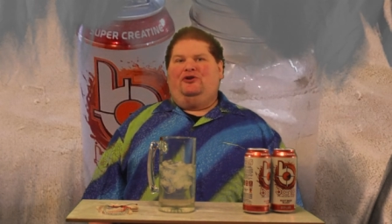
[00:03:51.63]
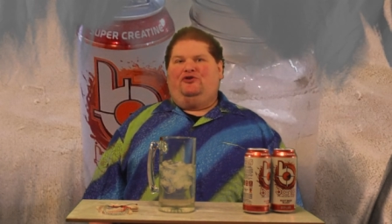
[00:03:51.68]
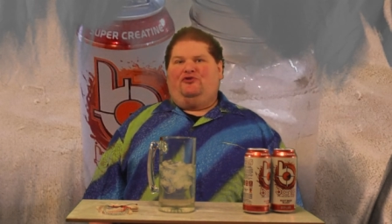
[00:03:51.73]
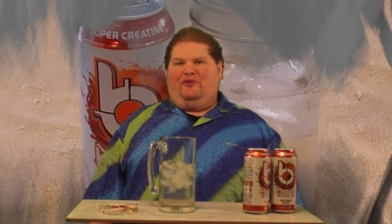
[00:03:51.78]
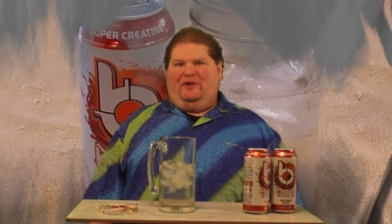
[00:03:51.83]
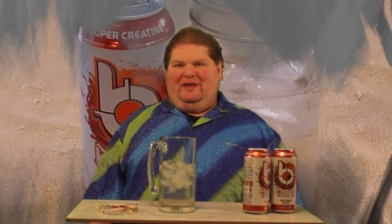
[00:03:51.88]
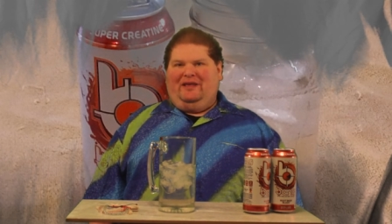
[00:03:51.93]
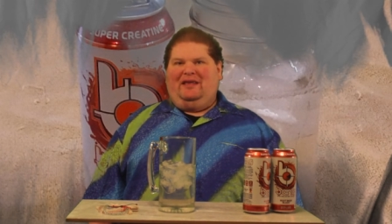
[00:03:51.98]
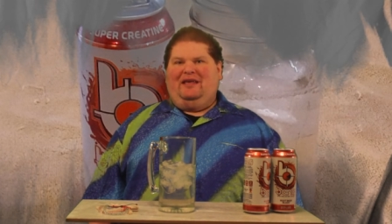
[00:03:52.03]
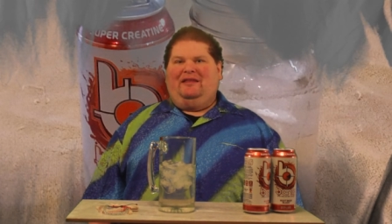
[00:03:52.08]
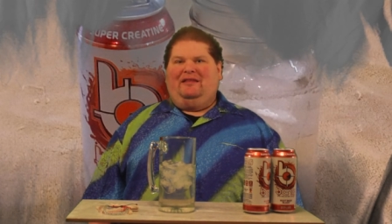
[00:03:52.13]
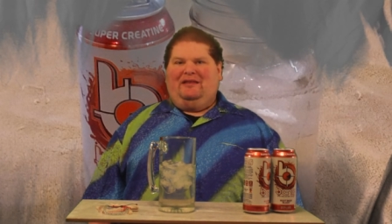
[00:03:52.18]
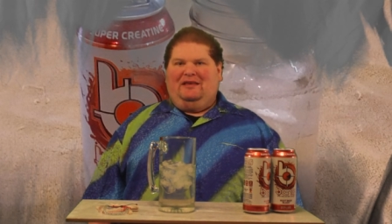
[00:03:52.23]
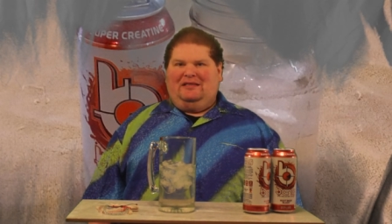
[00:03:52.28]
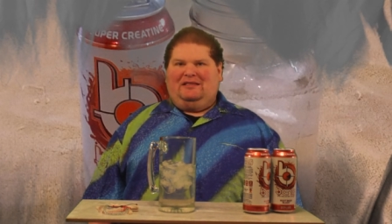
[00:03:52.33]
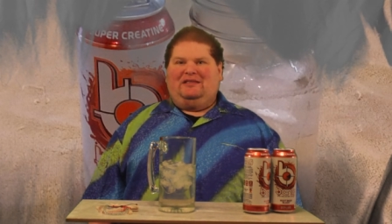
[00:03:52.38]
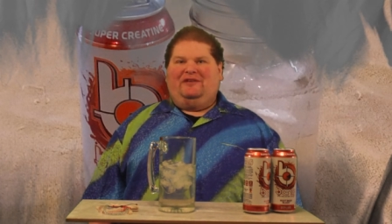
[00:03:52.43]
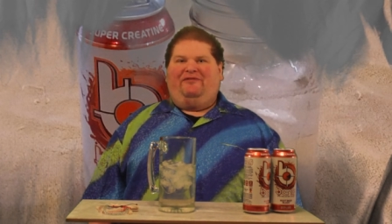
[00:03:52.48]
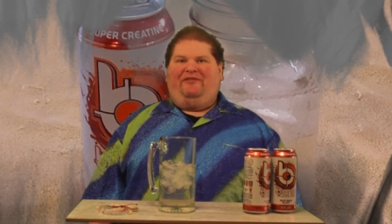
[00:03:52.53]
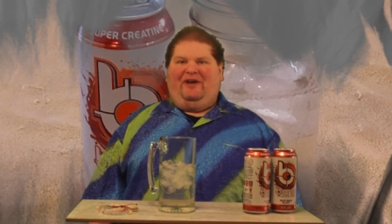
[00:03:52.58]
drinking
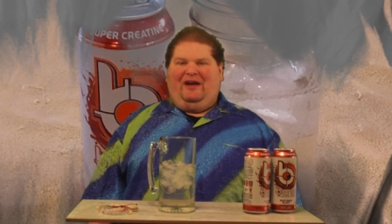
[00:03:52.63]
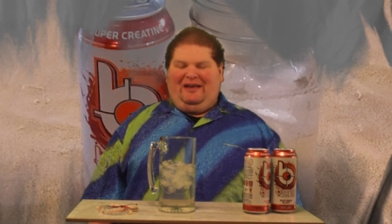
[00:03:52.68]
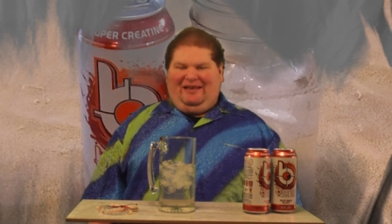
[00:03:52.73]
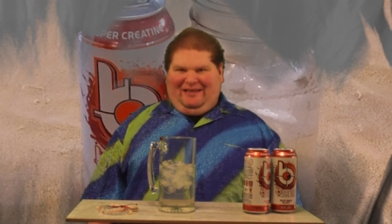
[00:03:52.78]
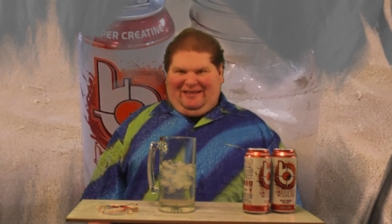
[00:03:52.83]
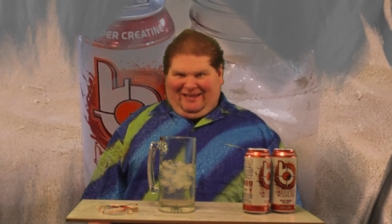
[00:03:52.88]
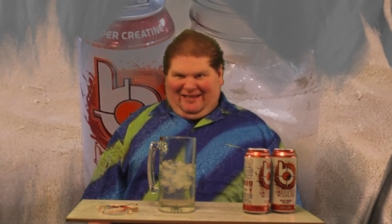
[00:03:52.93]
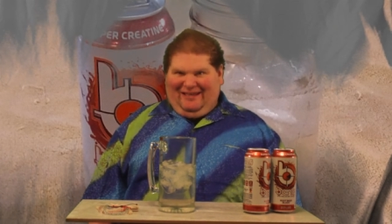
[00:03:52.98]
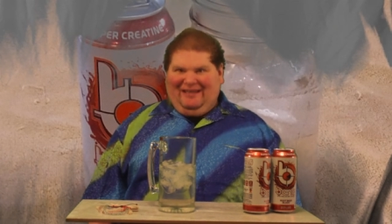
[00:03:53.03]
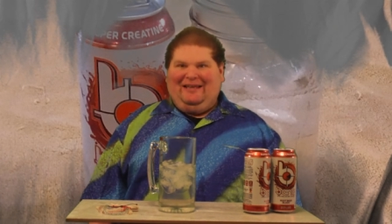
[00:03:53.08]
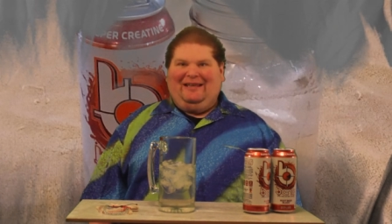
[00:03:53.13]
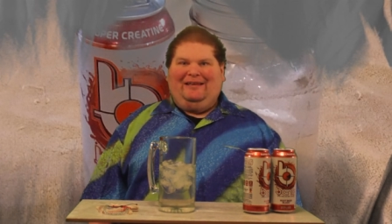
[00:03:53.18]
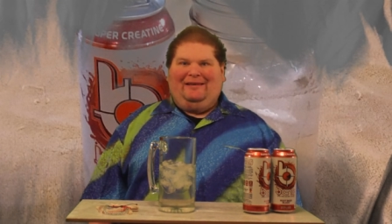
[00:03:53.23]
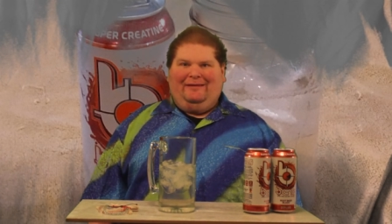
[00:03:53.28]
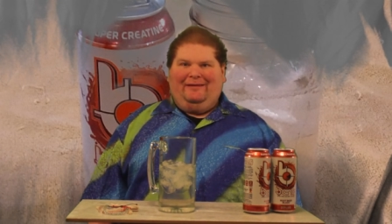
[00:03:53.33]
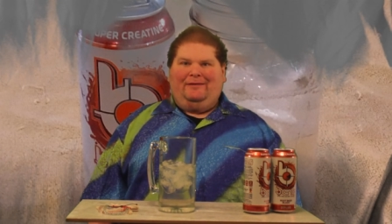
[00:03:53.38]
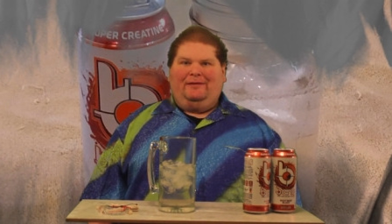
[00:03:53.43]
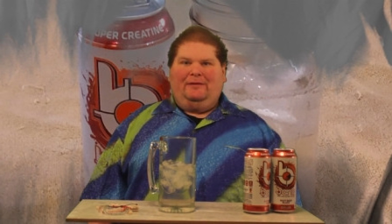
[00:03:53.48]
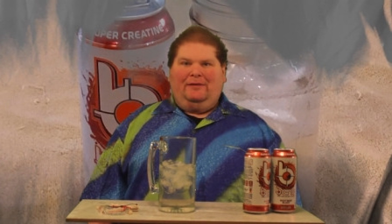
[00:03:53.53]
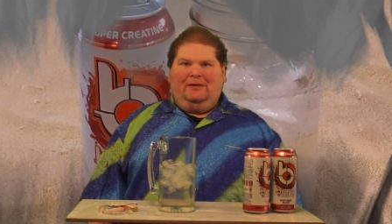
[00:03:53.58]
this if I
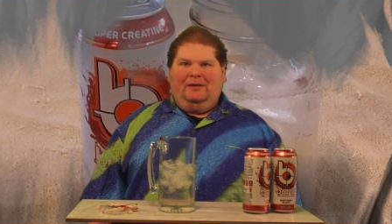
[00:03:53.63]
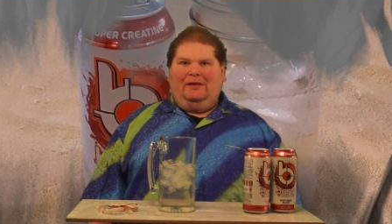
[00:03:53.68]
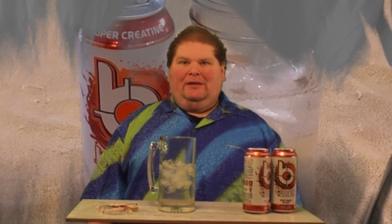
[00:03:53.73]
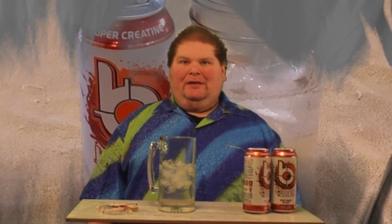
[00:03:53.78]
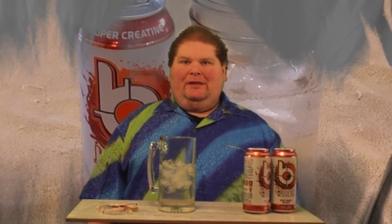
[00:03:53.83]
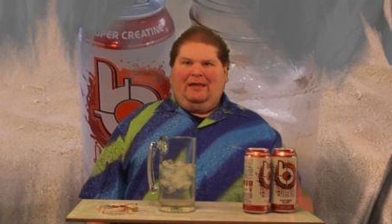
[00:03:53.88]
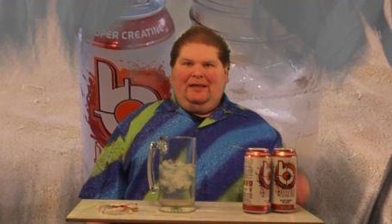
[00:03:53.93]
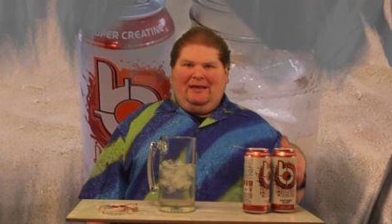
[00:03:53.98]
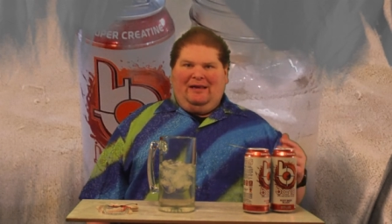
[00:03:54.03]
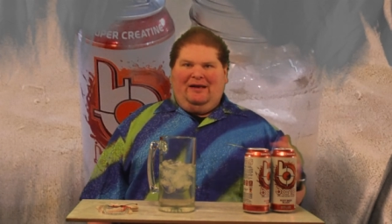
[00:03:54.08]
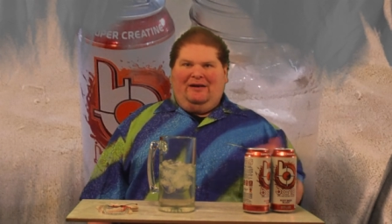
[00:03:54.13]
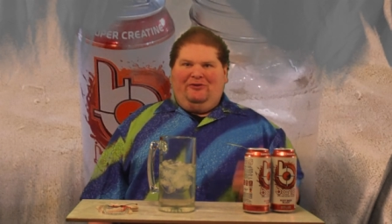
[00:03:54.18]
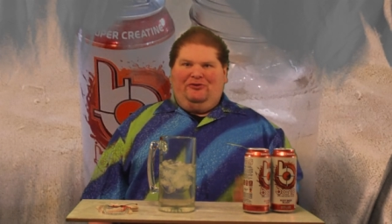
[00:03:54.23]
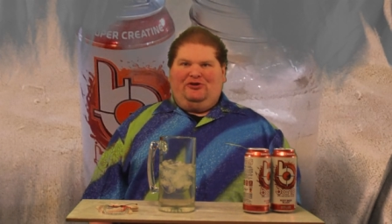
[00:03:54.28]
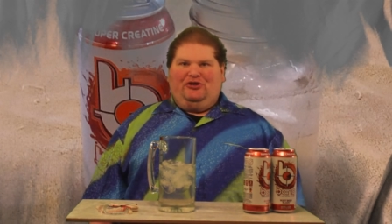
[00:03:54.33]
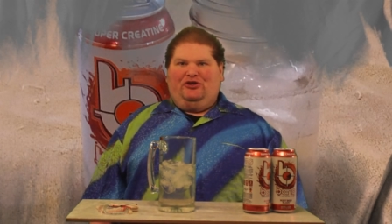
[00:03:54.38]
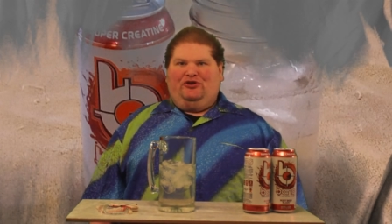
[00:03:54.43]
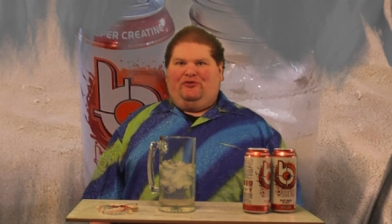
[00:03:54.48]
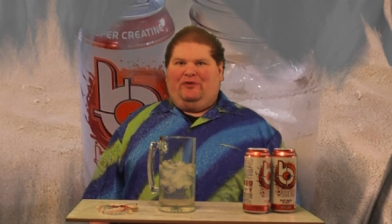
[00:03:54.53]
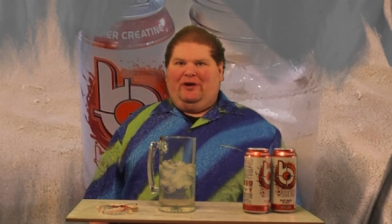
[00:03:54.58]
needed an
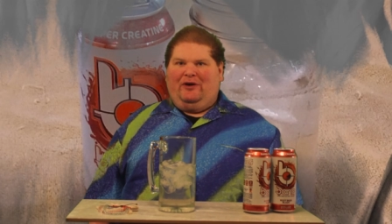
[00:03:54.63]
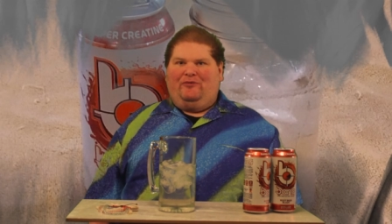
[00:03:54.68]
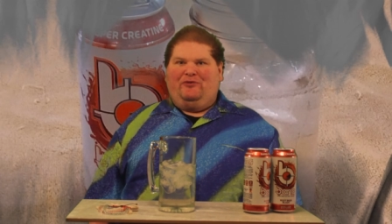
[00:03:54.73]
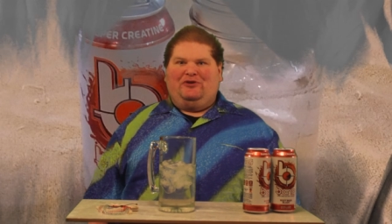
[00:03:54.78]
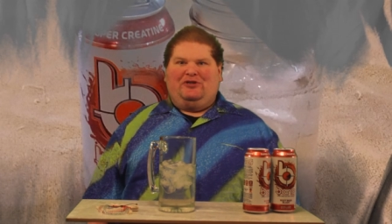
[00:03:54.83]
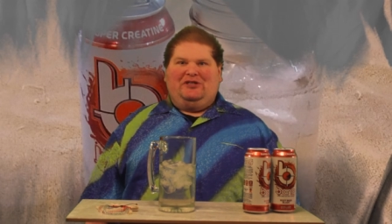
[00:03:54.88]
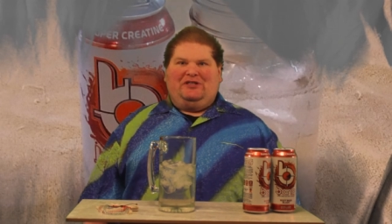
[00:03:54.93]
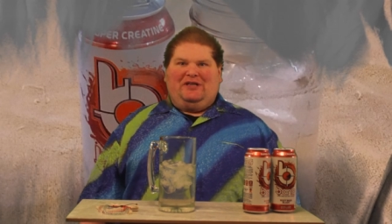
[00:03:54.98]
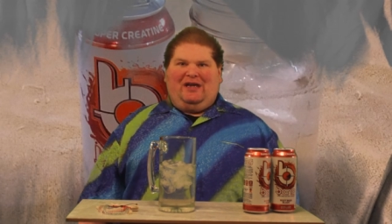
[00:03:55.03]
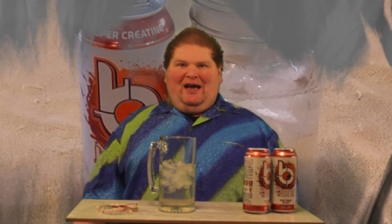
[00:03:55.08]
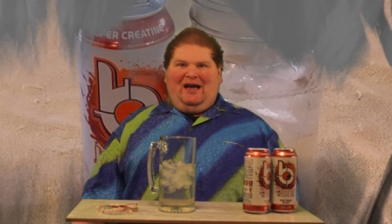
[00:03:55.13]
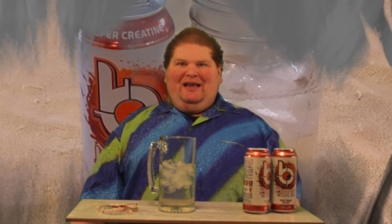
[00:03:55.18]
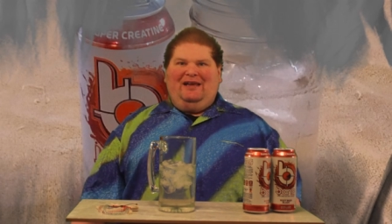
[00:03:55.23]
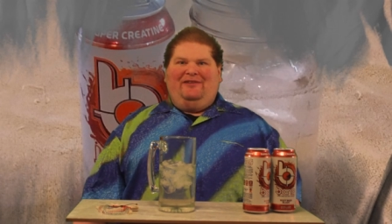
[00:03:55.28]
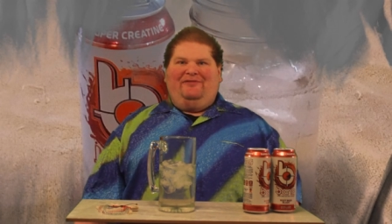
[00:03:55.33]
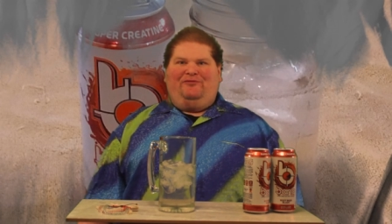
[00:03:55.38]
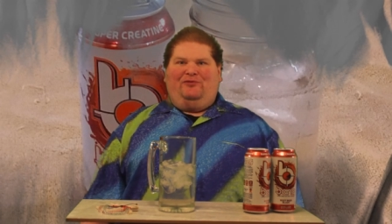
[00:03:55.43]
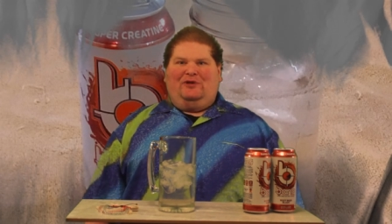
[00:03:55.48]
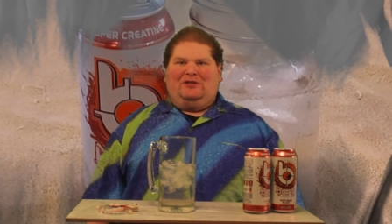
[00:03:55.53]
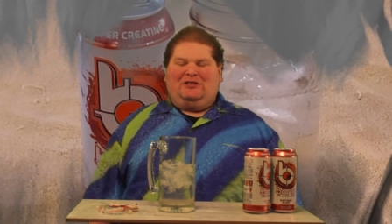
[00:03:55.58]
energy drink, which is kind
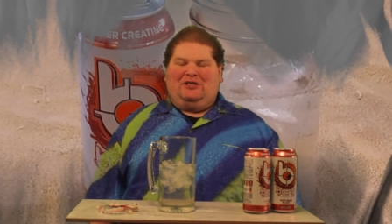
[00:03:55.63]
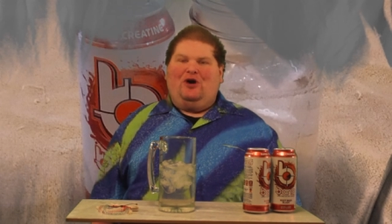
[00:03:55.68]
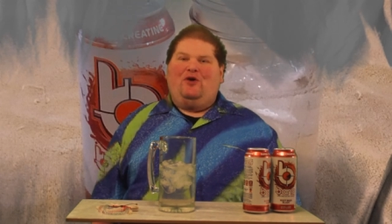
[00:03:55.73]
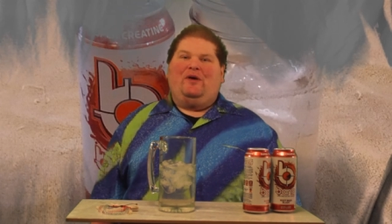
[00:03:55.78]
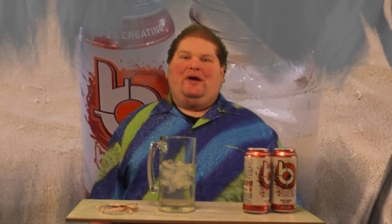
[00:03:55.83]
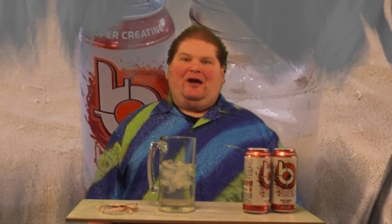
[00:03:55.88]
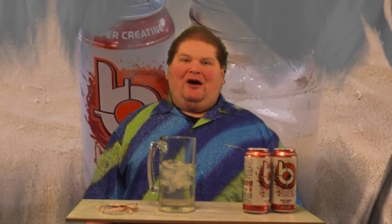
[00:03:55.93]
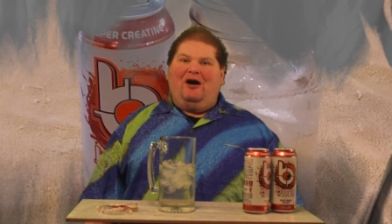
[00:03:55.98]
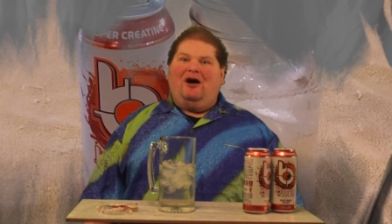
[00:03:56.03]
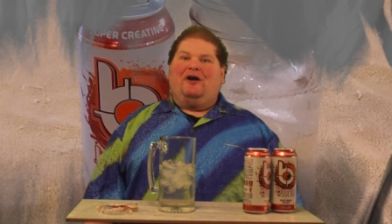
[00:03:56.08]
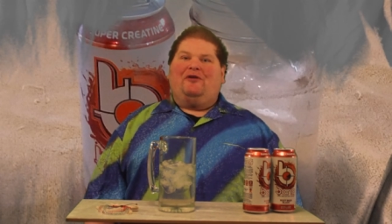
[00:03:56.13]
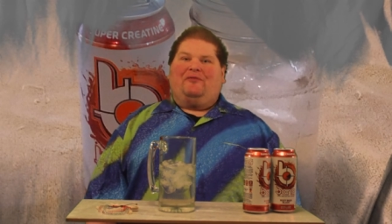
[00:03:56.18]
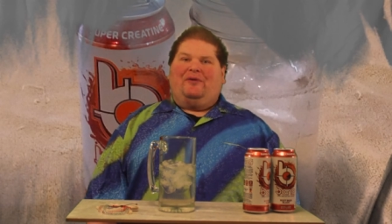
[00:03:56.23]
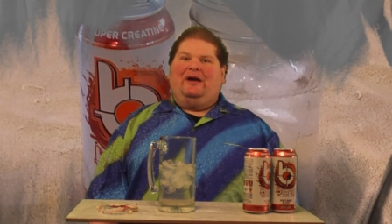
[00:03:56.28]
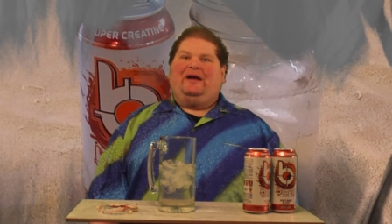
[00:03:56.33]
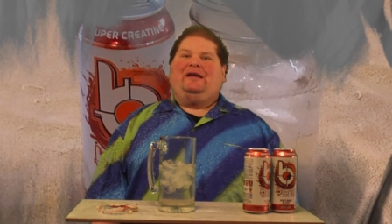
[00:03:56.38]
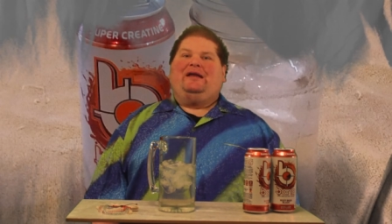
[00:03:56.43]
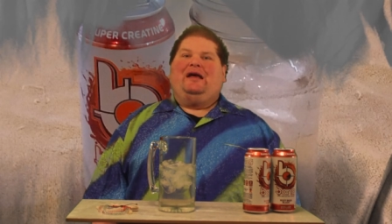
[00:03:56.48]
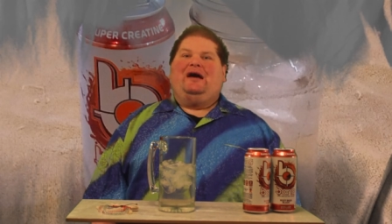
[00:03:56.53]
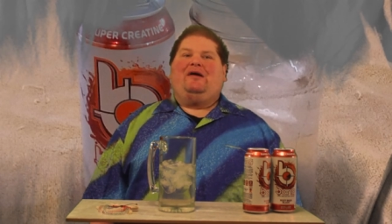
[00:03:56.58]
of what's going on
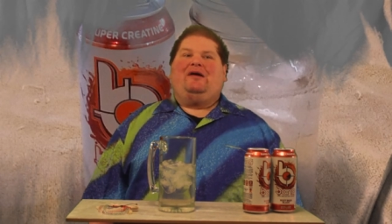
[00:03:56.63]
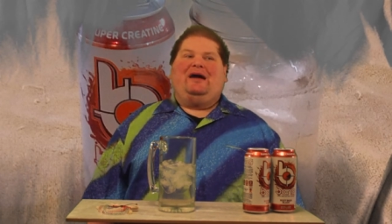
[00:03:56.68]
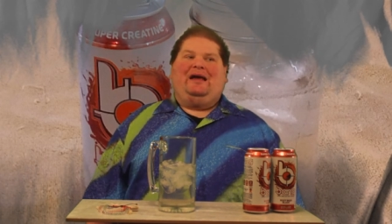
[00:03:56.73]
right now.